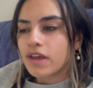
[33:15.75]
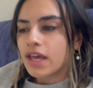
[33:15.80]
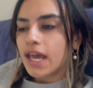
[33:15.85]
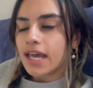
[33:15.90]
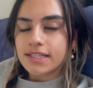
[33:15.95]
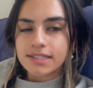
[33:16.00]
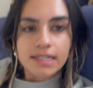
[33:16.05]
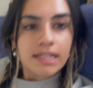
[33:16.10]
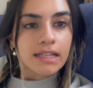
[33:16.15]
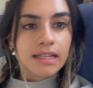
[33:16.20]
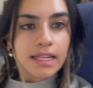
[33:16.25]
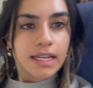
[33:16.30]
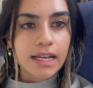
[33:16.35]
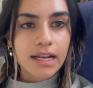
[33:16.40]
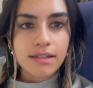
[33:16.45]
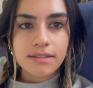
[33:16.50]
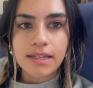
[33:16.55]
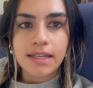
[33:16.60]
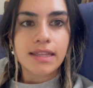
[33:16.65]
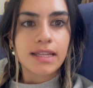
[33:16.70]
Instead of clinic, I'll
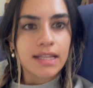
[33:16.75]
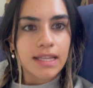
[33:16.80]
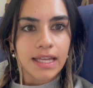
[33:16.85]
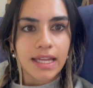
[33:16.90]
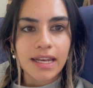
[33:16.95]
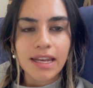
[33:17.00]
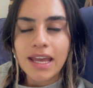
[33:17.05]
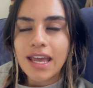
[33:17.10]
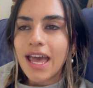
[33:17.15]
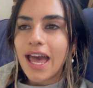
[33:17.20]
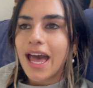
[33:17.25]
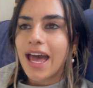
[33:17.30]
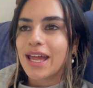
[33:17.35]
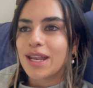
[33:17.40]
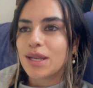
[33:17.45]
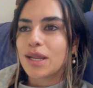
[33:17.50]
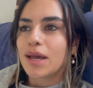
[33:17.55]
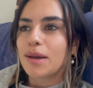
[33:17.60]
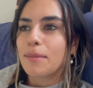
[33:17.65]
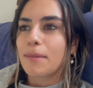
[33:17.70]
say the clin.
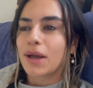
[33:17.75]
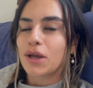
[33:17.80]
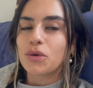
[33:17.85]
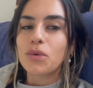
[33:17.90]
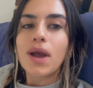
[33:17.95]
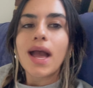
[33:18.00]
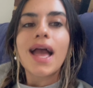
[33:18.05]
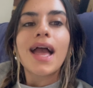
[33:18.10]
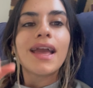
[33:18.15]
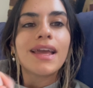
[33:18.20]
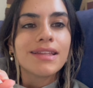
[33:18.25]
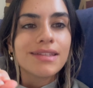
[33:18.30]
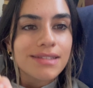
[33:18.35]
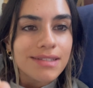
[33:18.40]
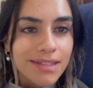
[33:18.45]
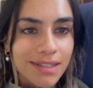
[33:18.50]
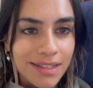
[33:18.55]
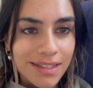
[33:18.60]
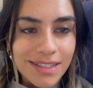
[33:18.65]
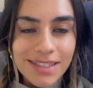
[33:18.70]
And Michael hates
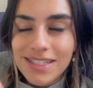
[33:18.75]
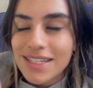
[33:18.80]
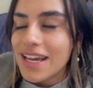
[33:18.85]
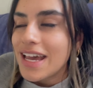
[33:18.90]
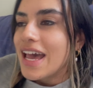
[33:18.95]
it.